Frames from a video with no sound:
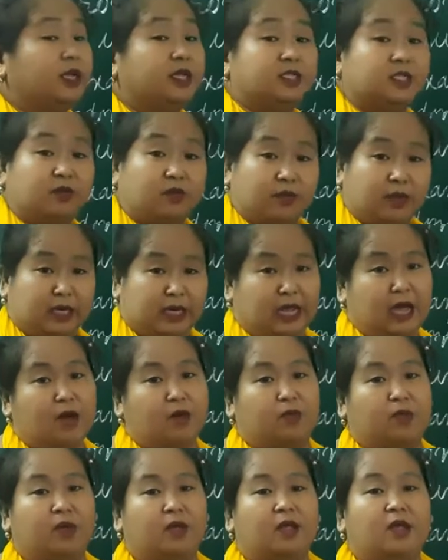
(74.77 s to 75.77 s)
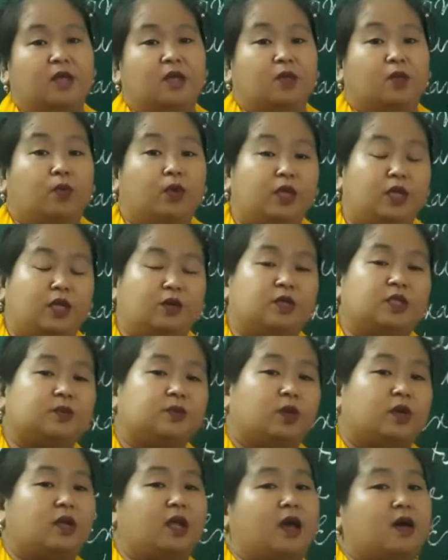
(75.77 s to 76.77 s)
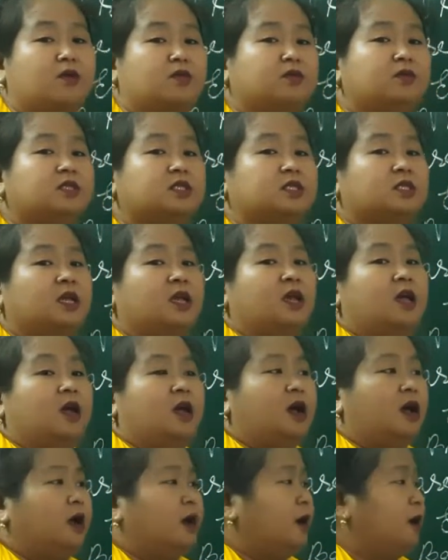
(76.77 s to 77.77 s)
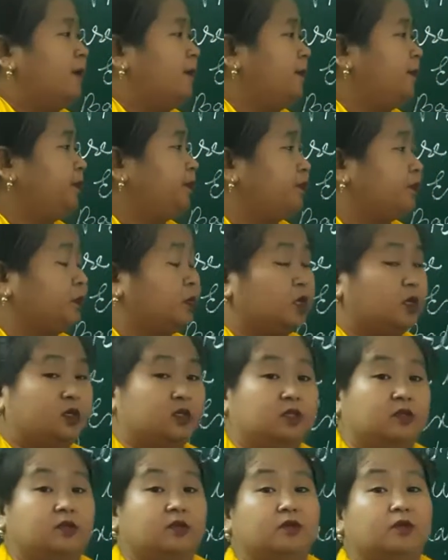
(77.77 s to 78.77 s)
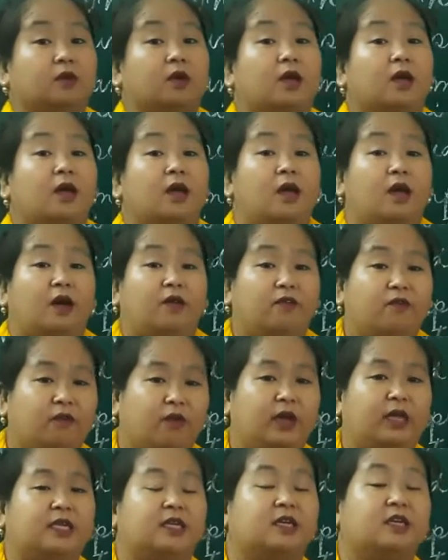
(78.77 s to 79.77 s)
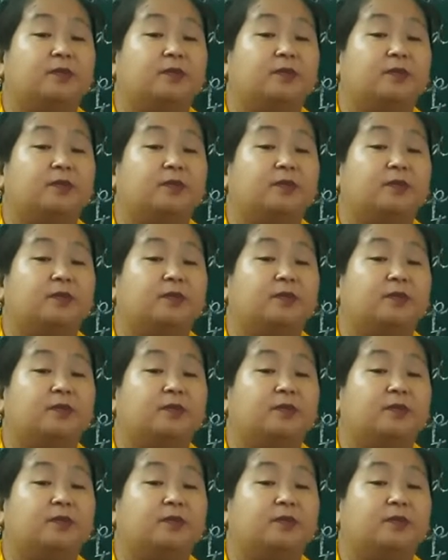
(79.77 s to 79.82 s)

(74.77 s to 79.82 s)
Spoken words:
place of a noun. We use pronouns to avoid the